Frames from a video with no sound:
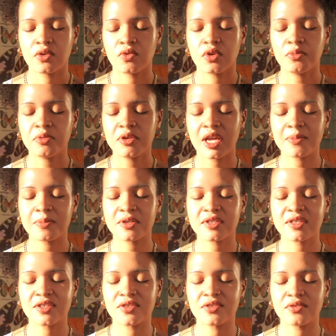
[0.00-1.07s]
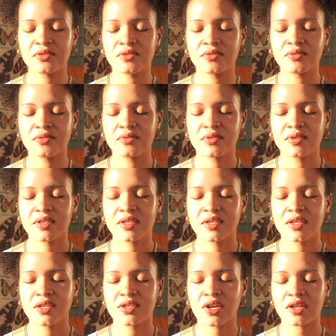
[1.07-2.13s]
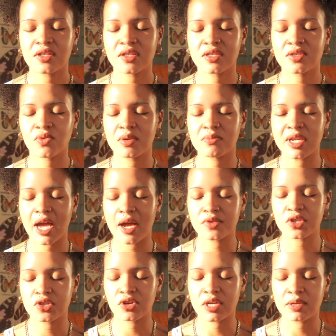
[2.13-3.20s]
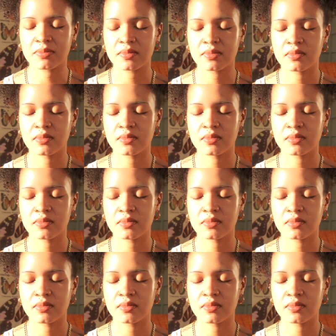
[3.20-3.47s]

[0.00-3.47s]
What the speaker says: we'll be able to start to swim downstream.